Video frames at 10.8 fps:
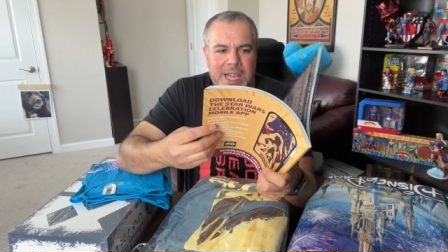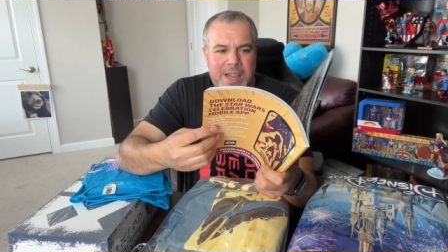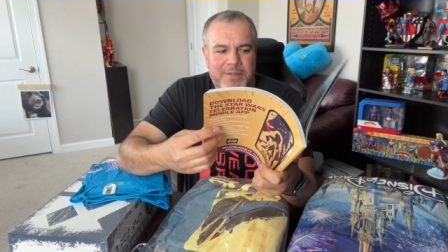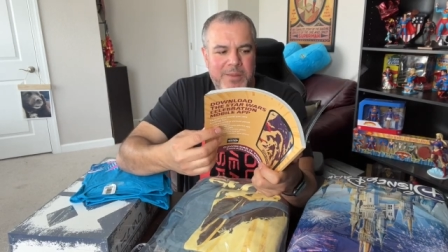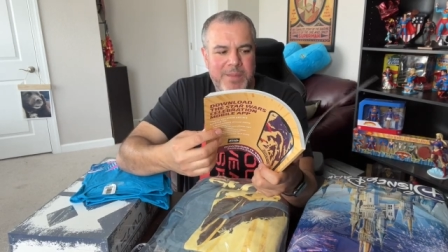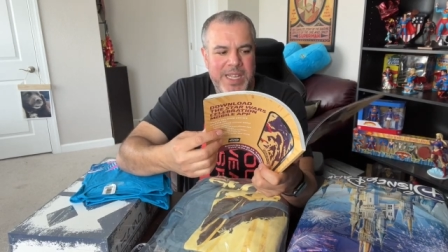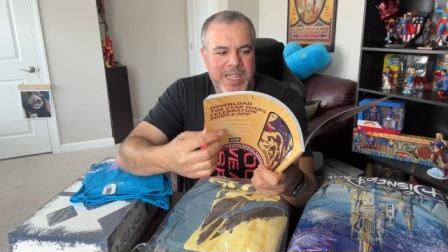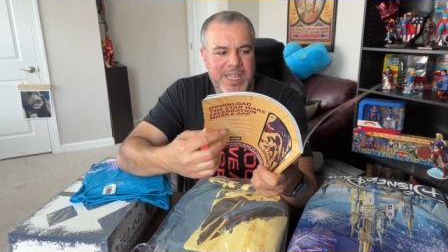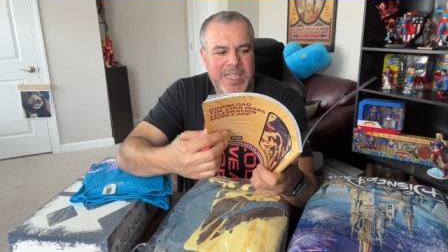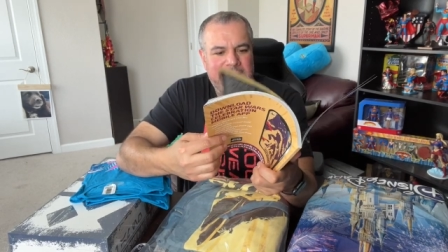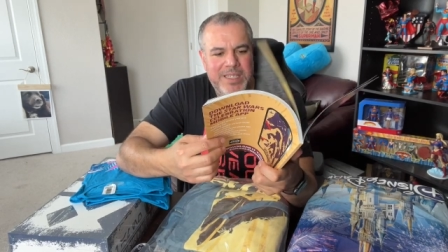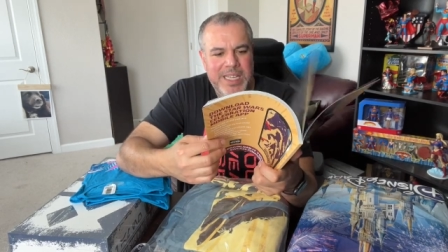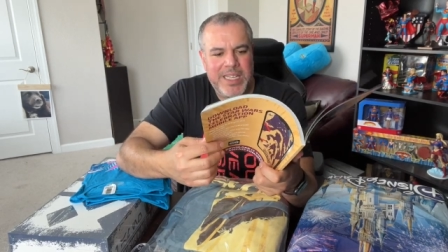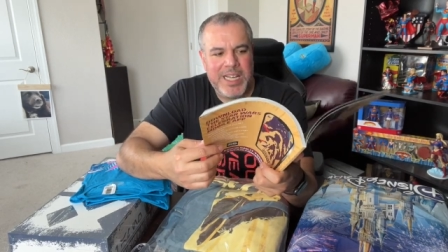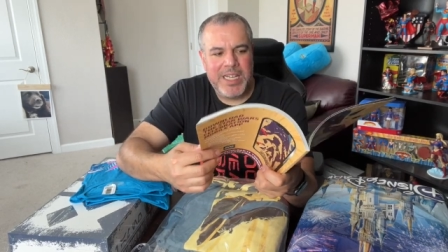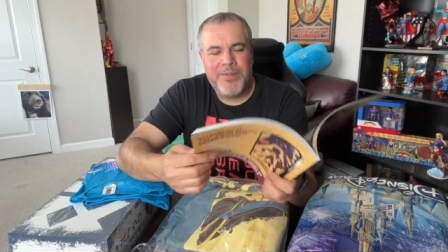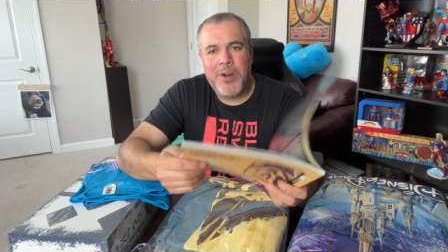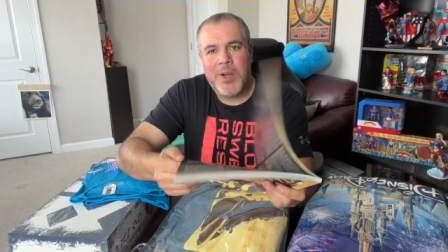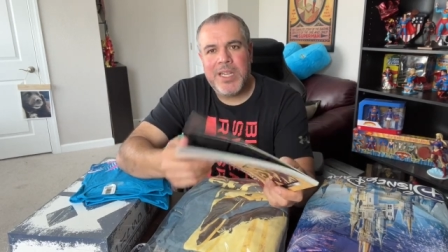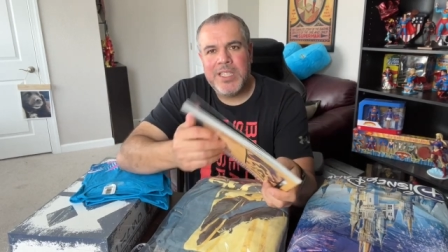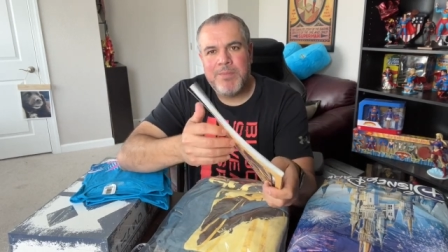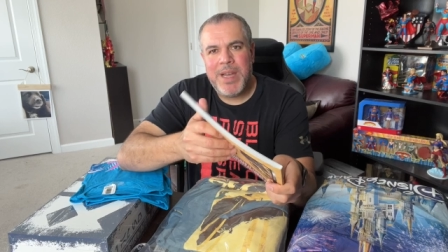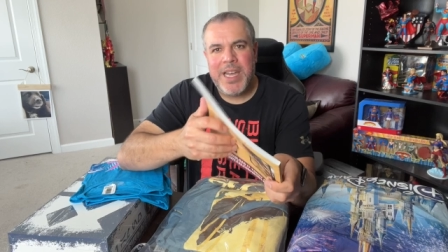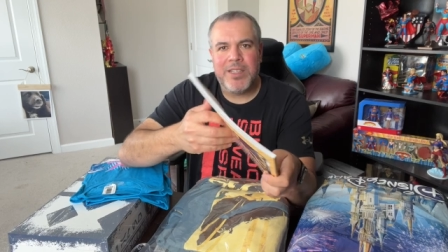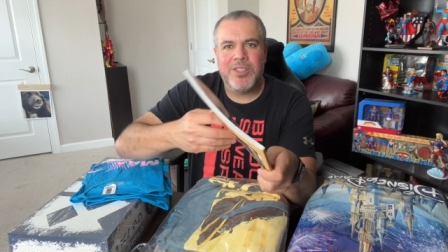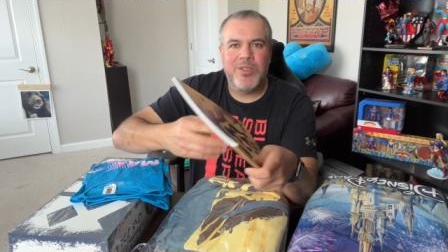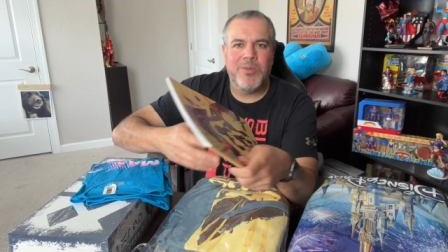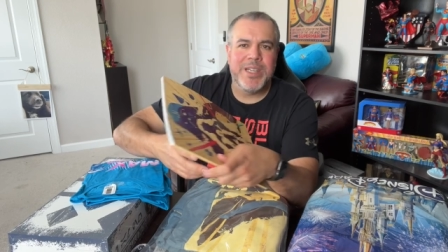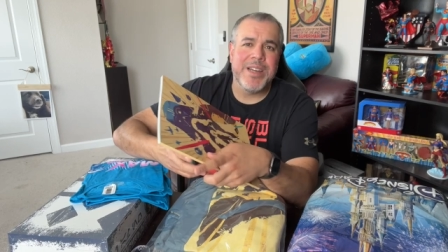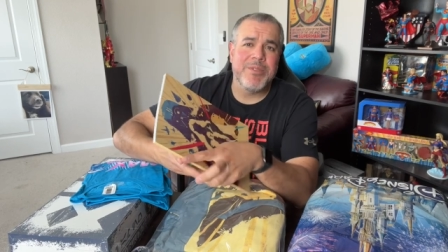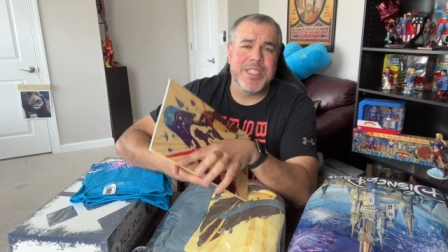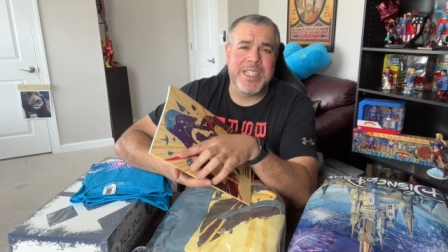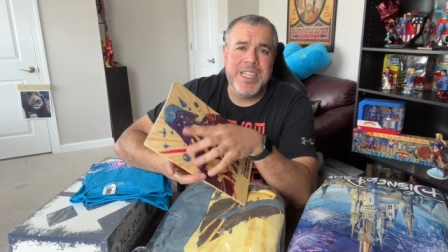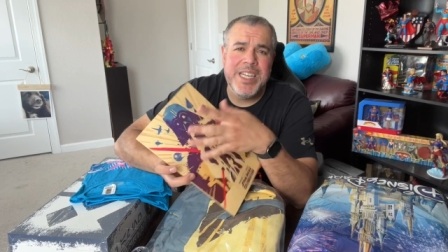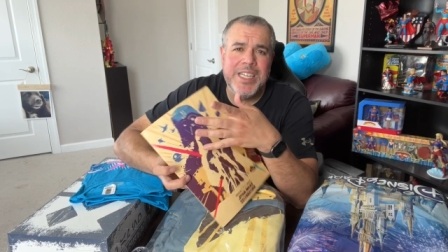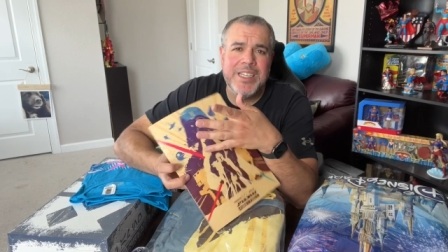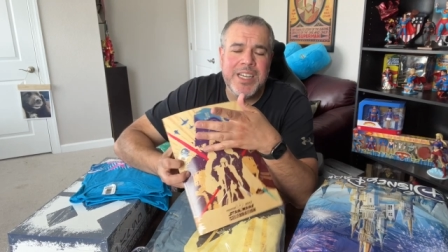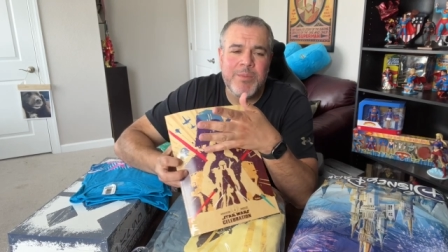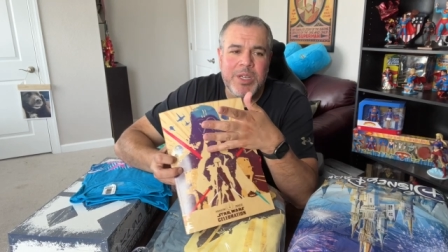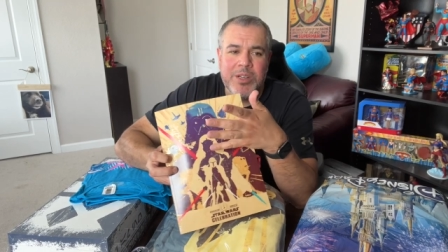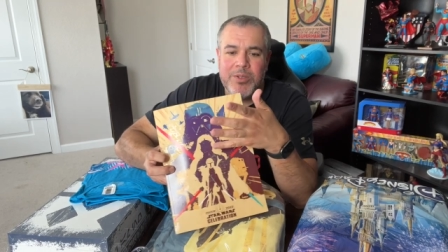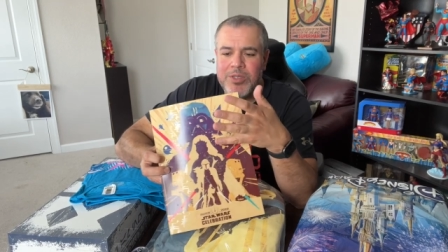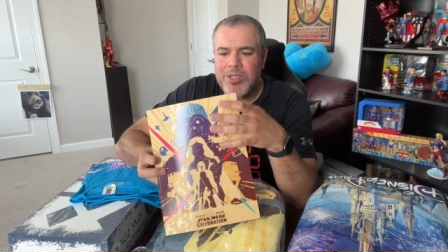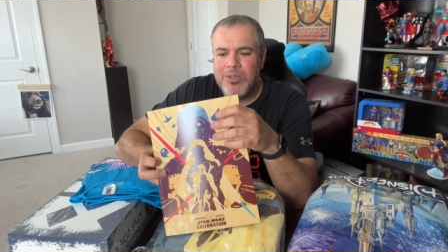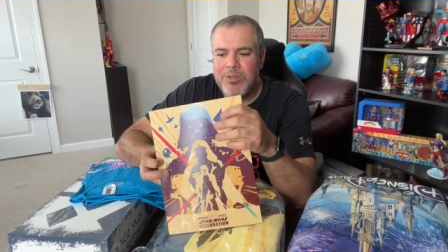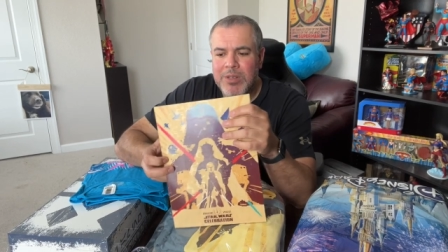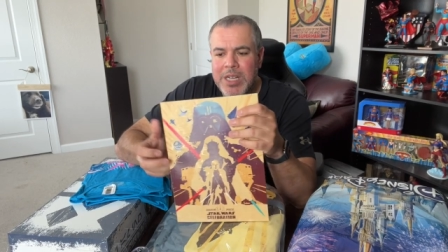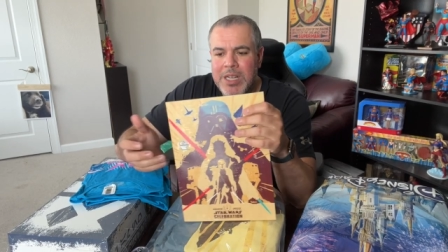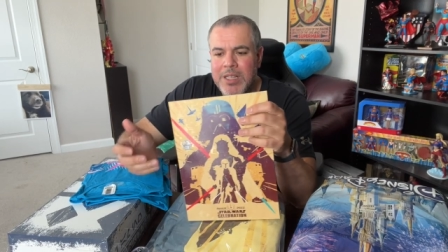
and for me it's it kind of harkens back to when i was a kid and would go to